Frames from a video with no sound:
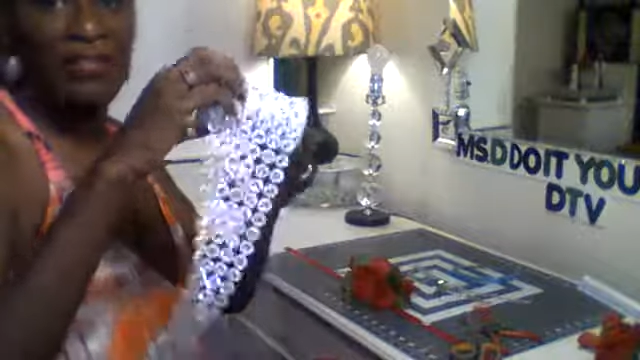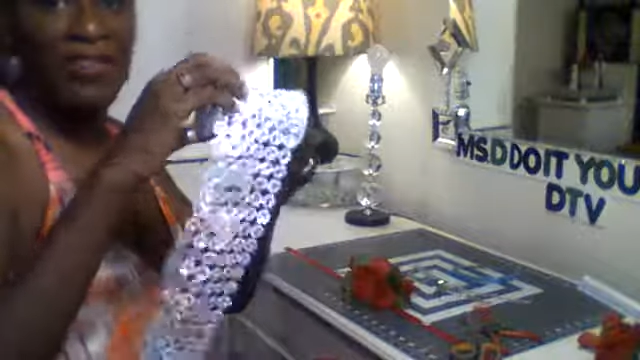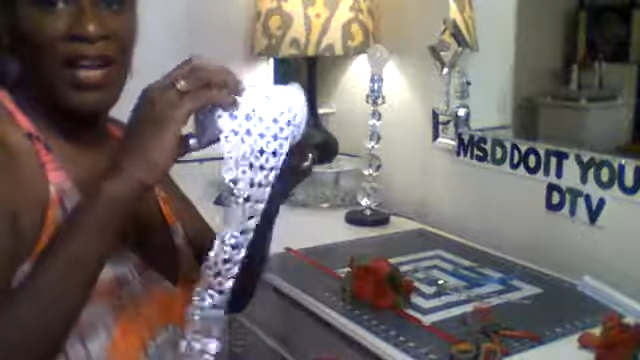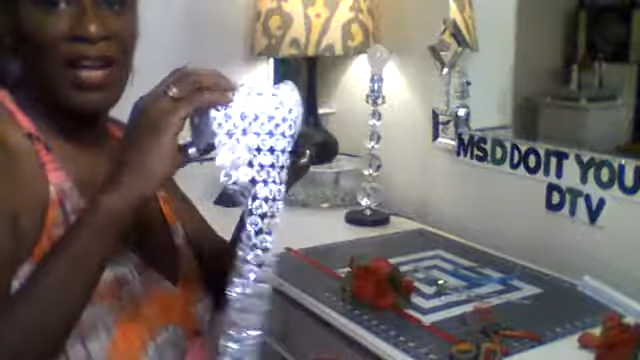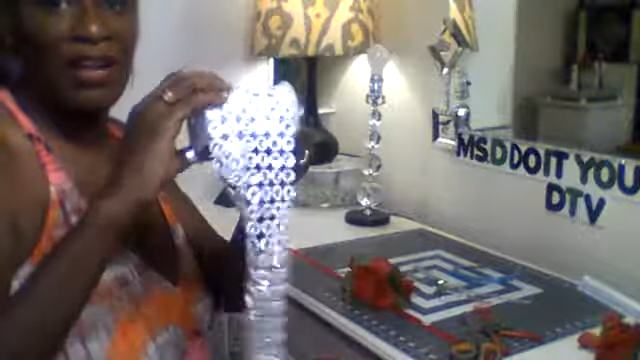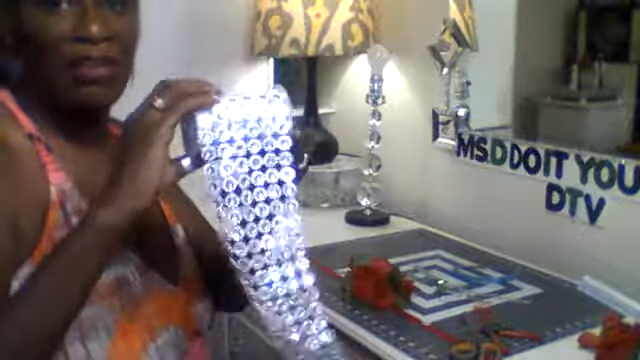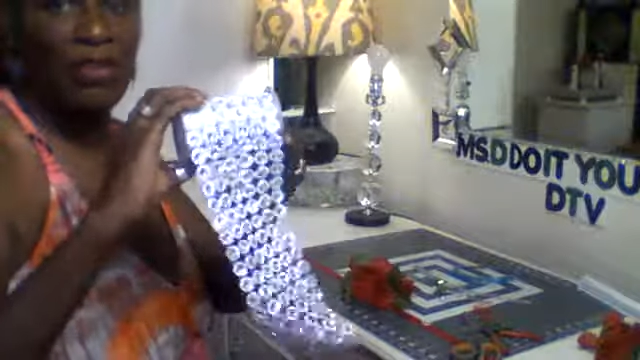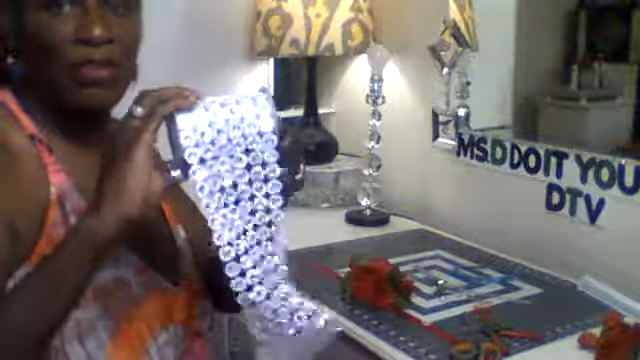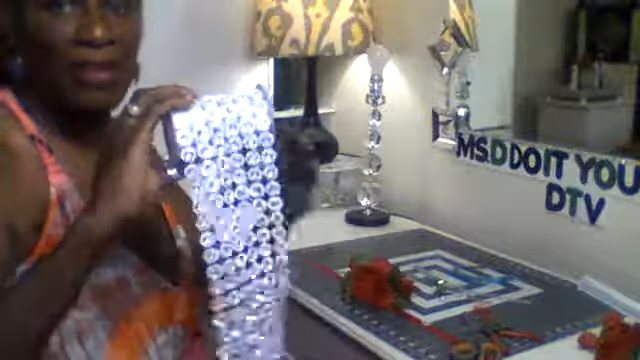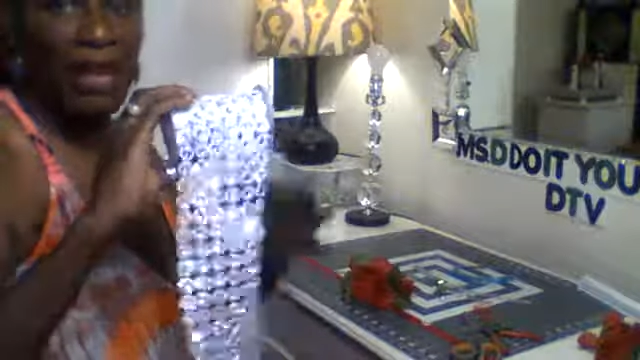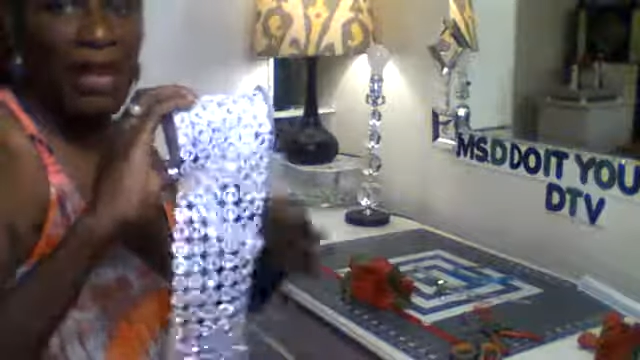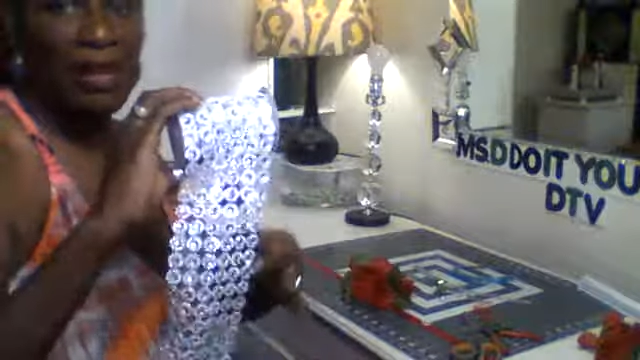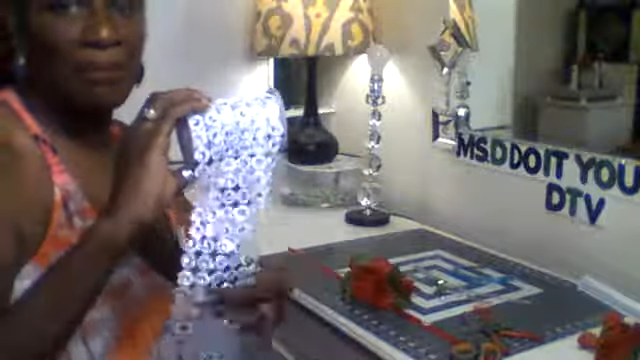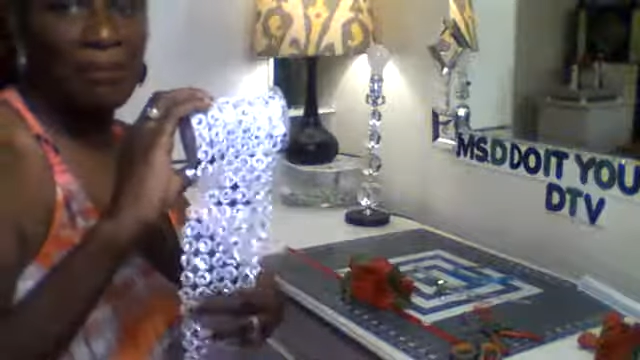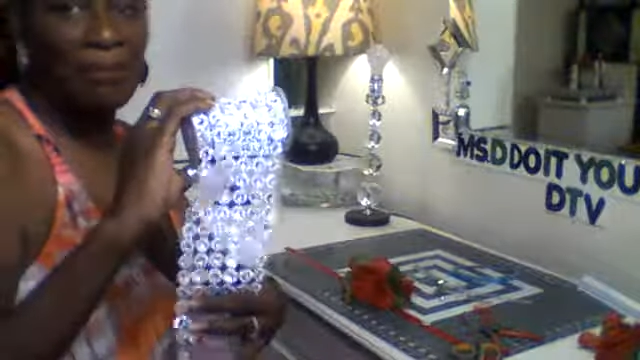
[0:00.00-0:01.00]
flower
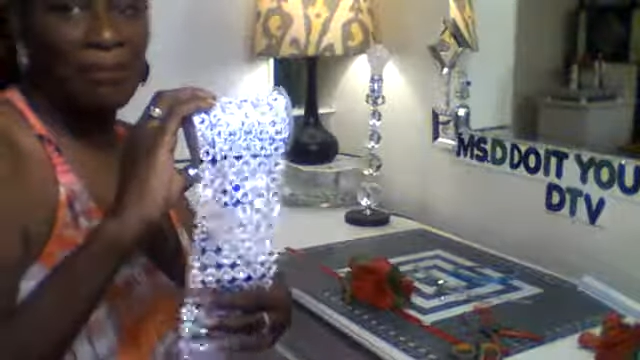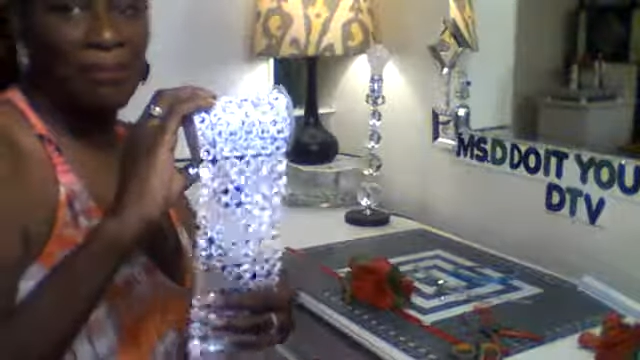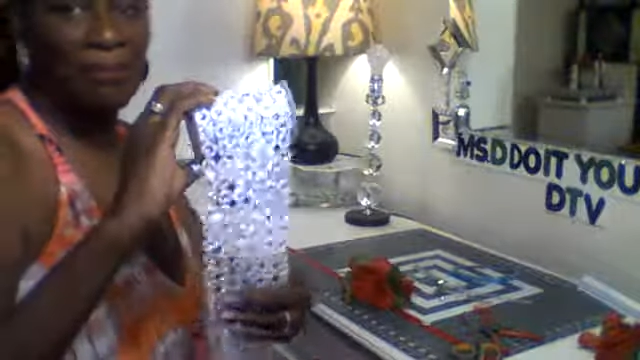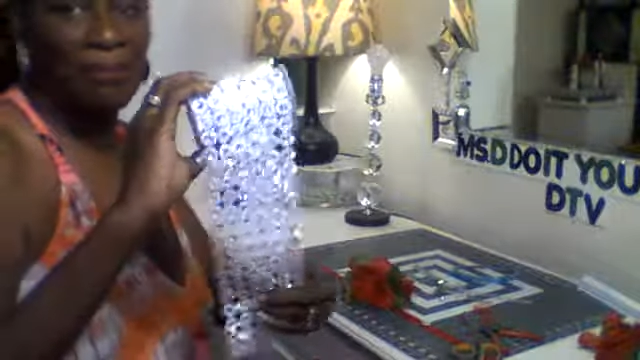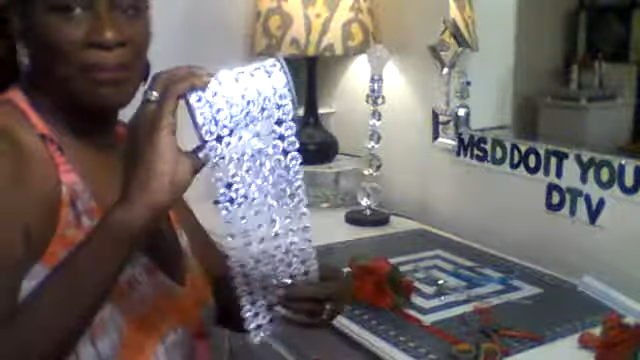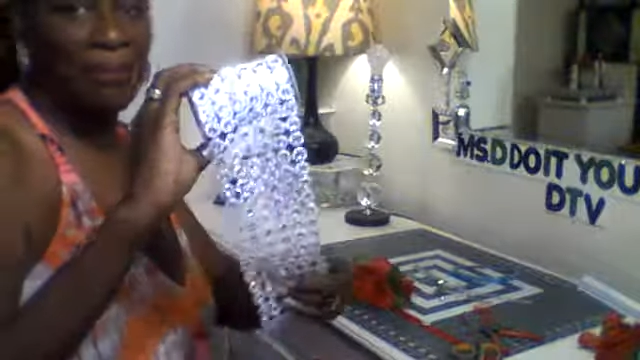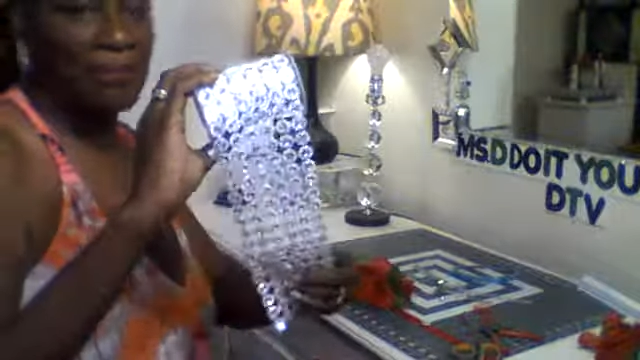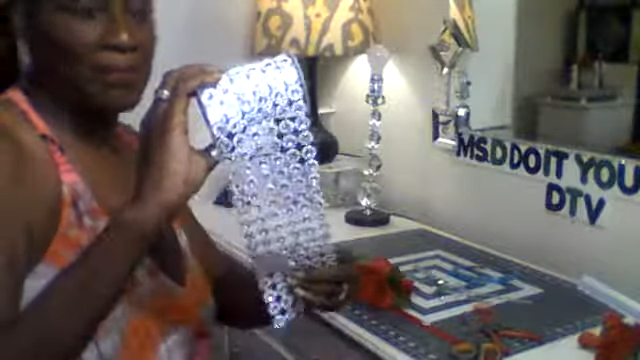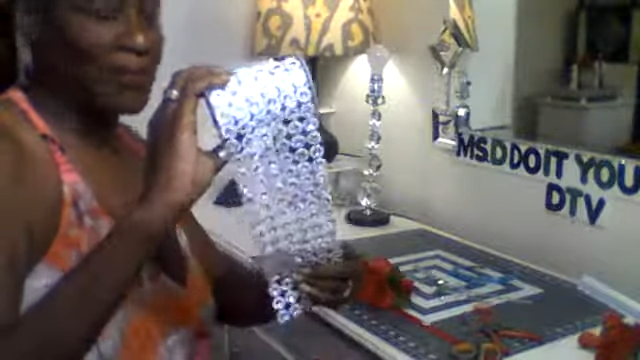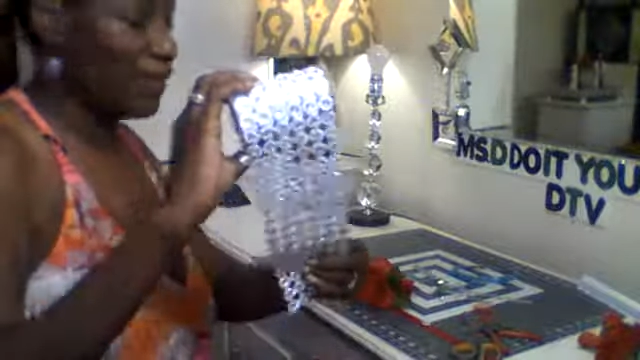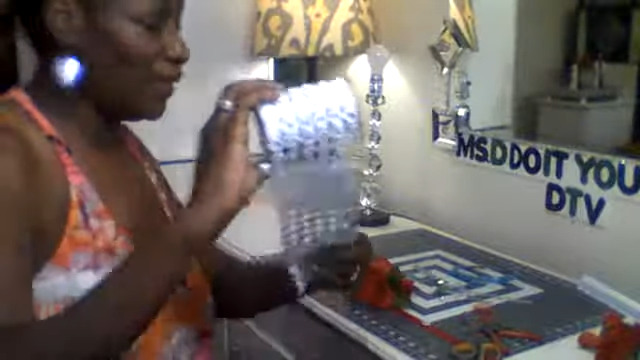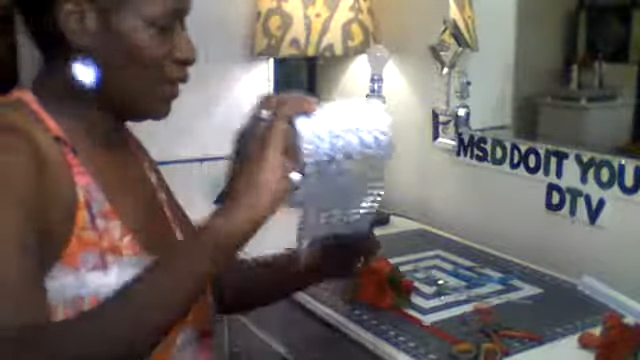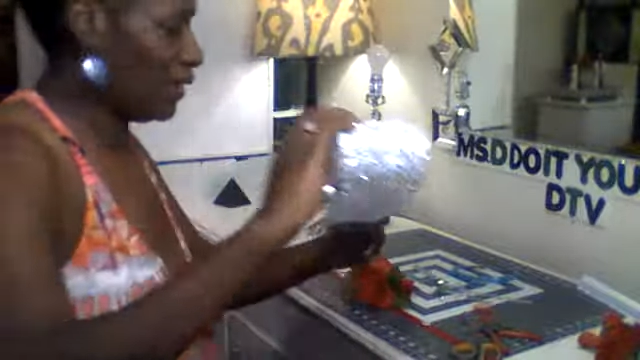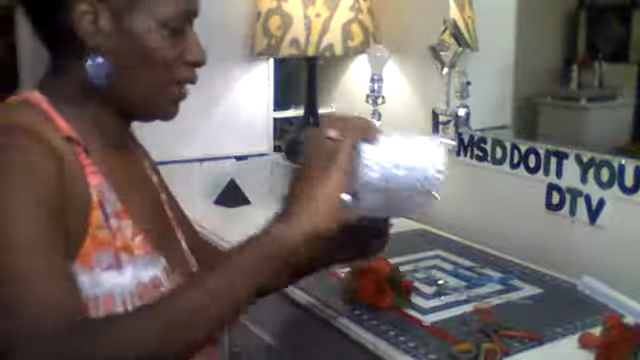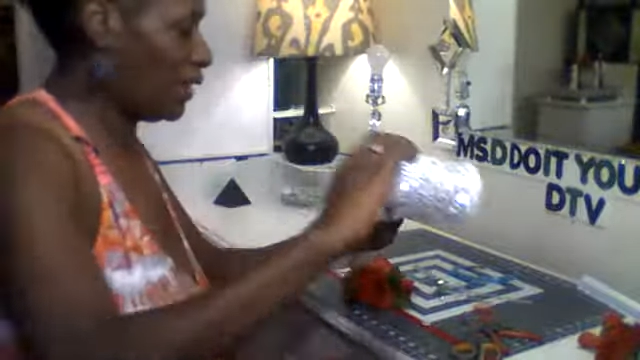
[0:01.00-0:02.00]
wrap
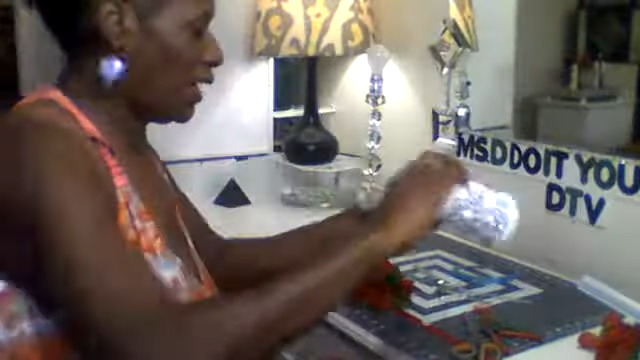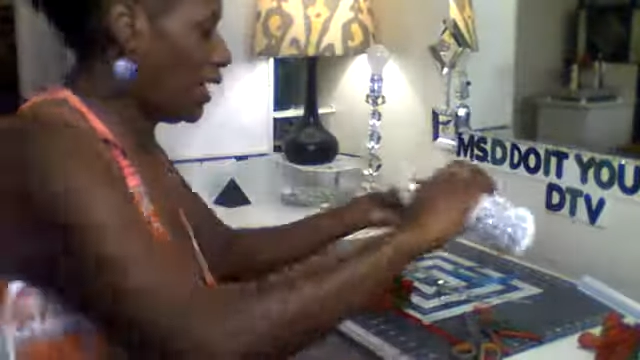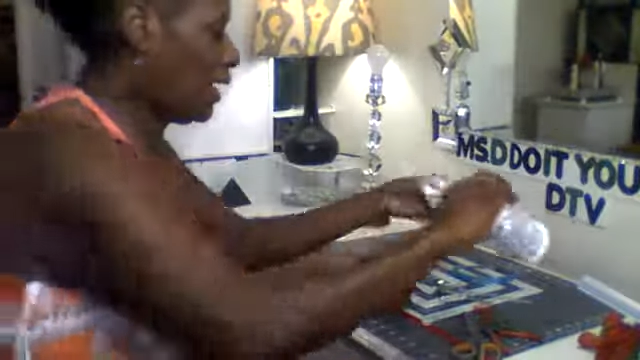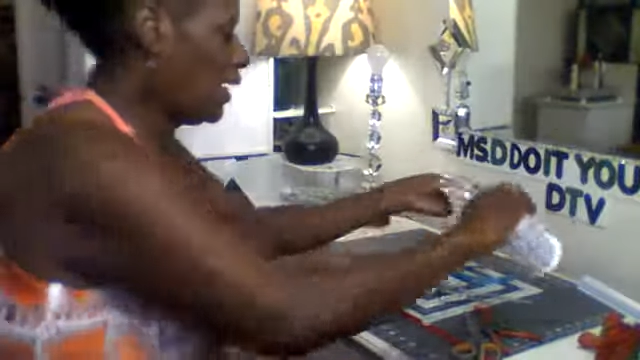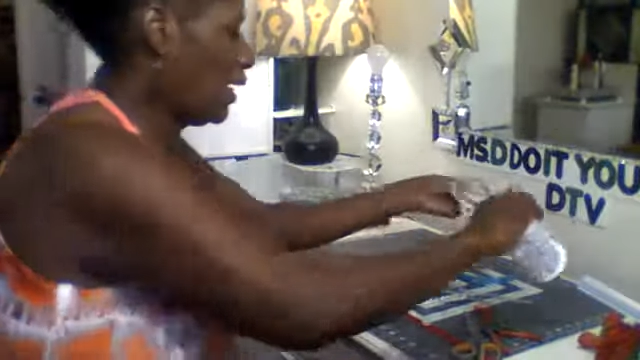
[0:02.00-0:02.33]
that